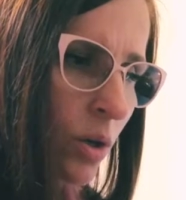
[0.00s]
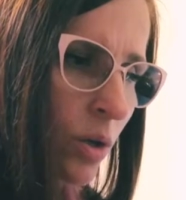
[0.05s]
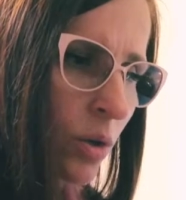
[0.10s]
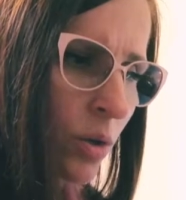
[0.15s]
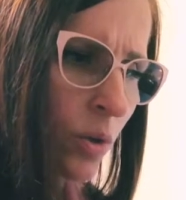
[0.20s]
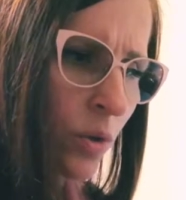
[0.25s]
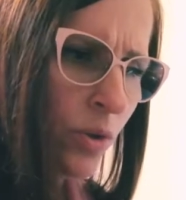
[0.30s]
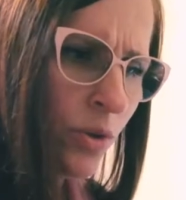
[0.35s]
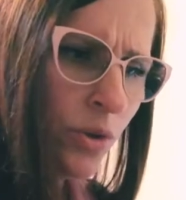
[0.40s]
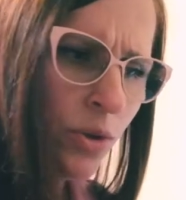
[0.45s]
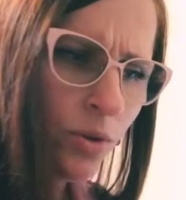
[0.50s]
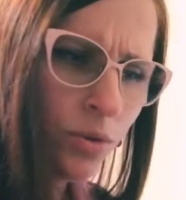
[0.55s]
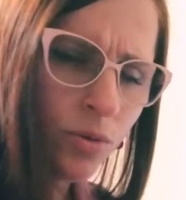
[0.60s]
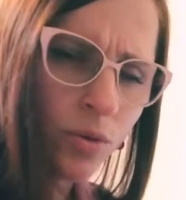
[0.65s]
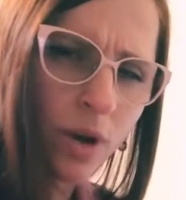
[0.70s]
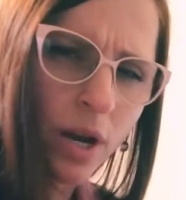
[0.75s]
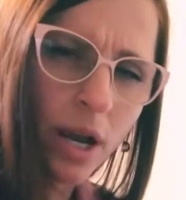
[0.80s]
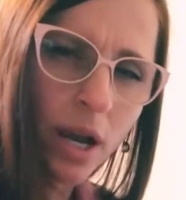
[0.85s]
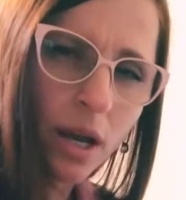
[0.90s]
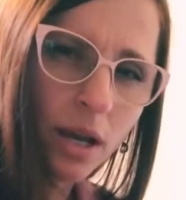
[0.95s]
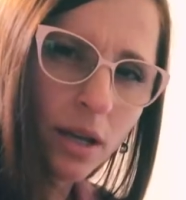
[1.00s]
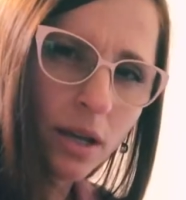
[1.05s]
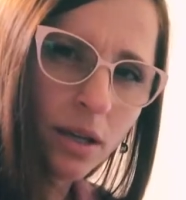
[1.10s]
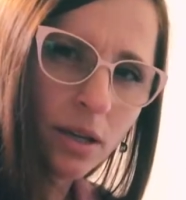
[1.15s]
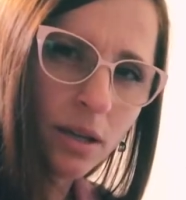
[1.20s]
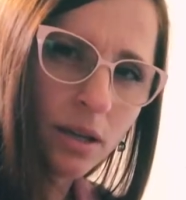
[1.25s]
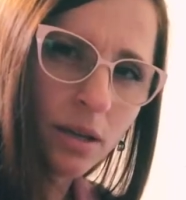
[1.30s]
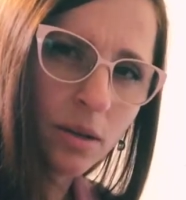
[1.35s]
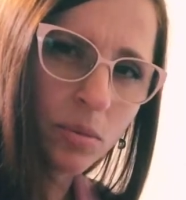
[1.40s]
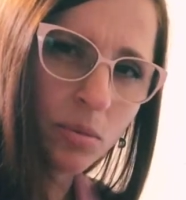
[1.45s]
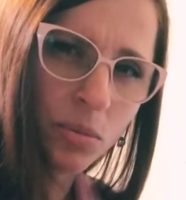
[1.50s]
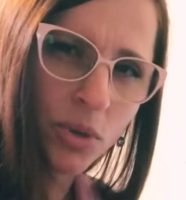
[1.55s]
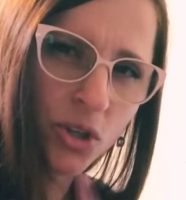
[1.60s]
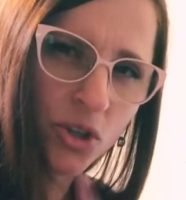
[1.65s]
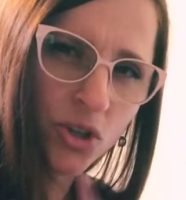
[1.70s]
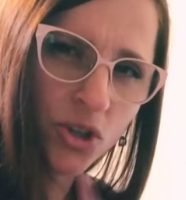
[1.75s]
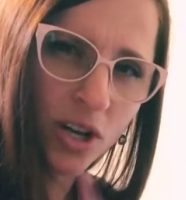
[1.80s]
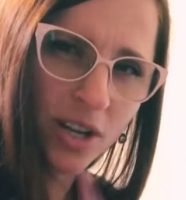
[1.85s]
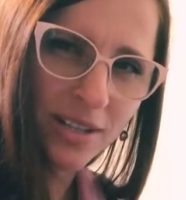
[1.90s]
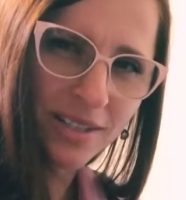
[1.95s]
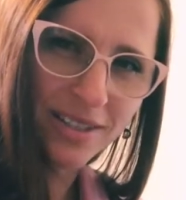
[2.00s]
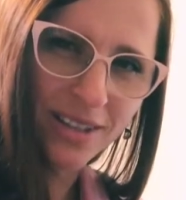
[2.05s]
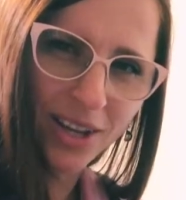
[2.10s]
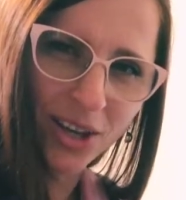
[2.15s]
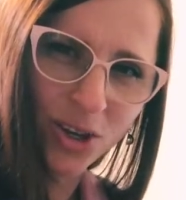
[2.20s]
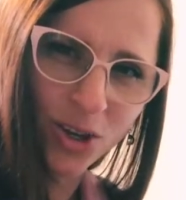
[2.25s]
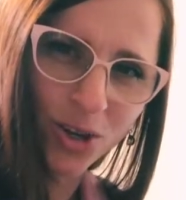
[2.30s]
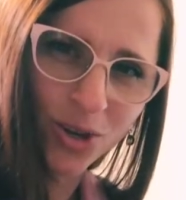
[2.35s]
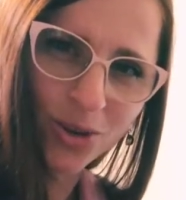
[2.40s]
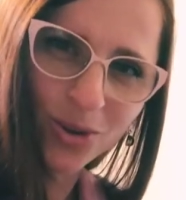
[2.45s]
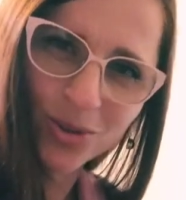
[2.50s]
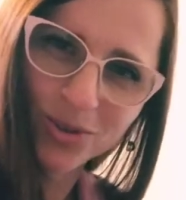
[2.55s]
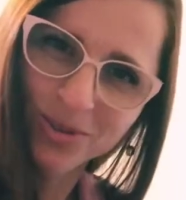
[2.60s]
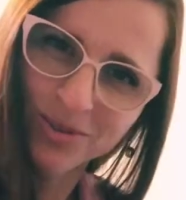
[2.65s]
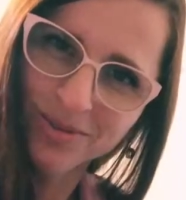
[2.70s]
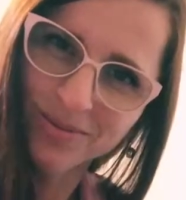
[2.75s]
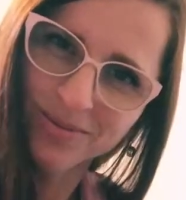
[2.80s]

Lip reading: Could the ray be just like you?